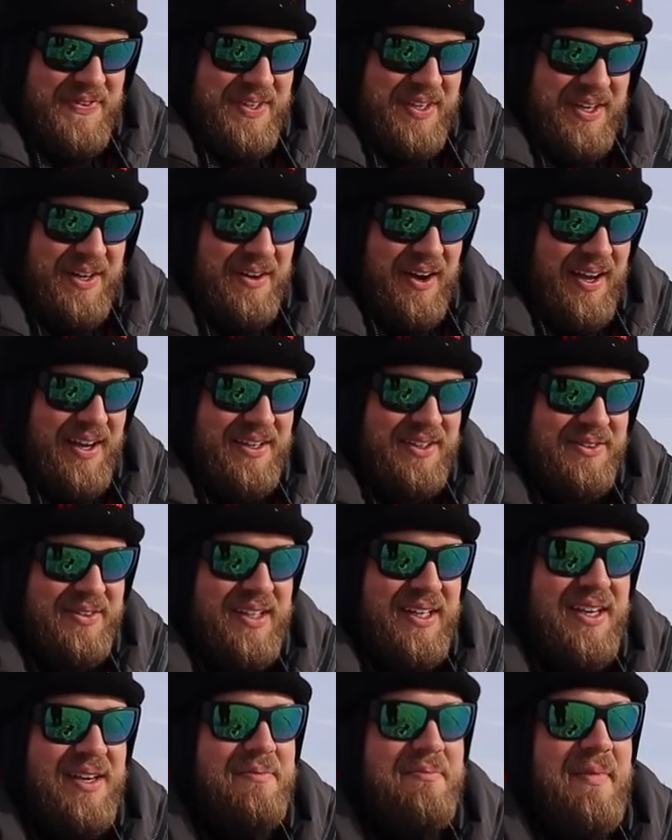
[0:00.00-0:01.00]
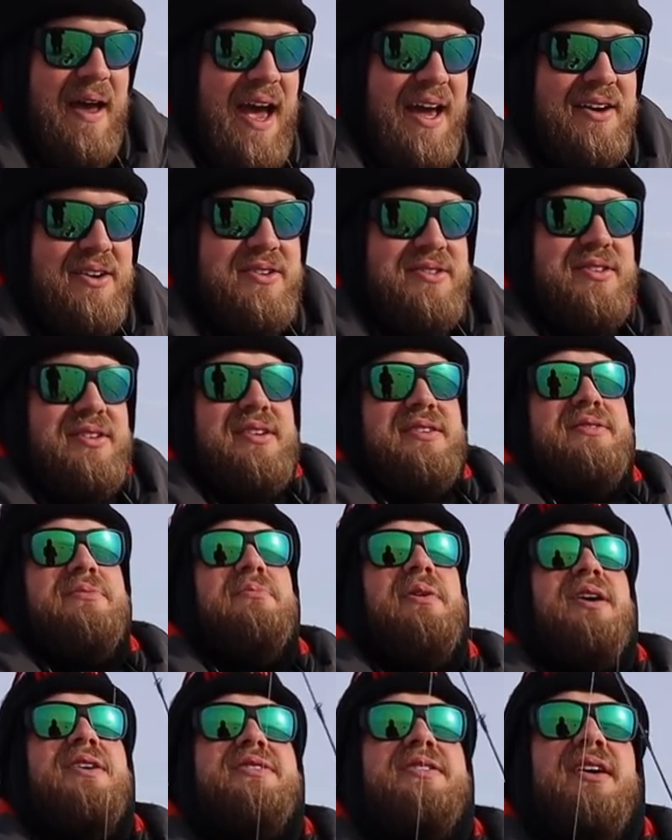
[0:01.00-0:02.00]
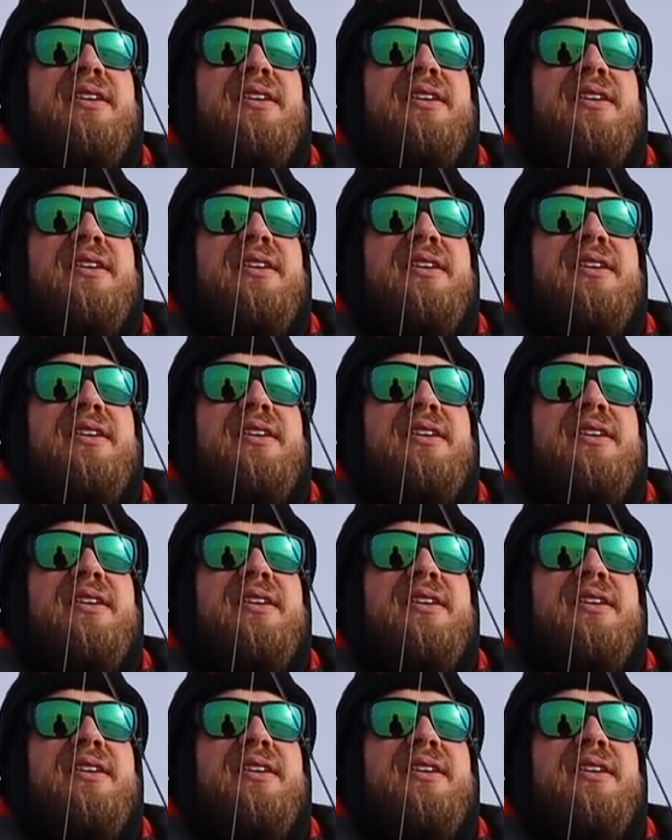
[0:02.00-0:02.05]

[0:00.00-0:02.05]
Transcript: You know, I don't think it matters as much